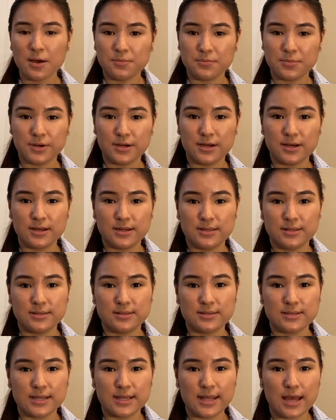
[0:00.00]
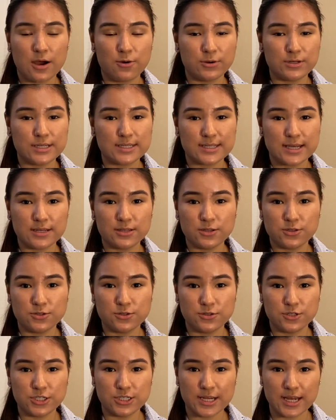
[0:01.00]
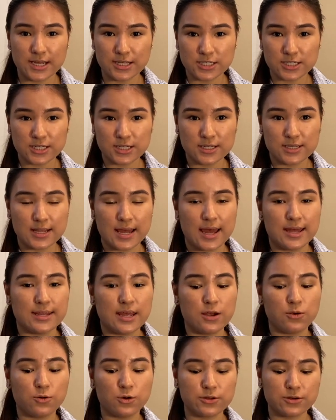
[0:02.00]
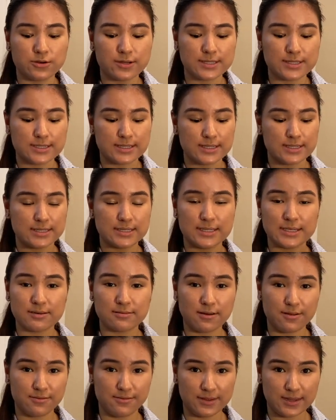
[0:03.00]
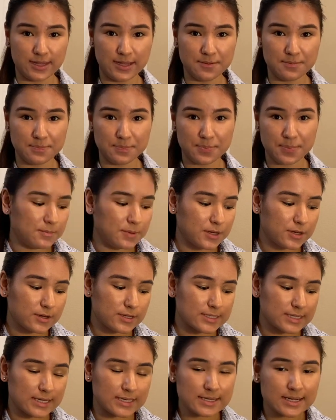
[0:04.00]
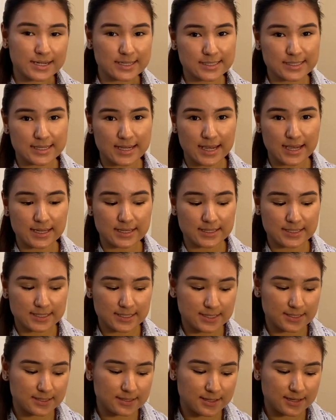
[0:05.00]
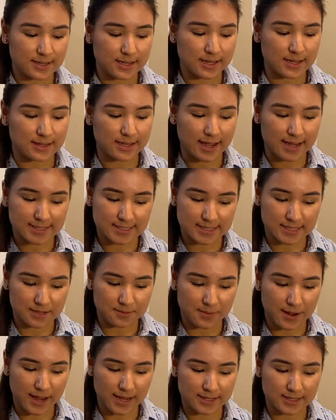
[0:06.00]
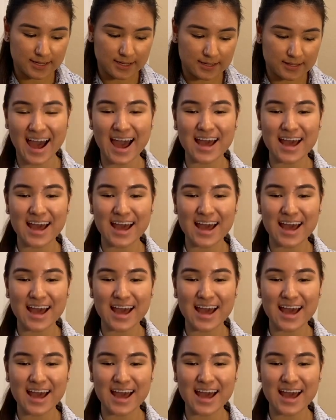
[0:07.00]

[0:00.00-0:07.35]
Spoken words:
But now I decided to change it and I ordered CeraVe because it contains niacinamide and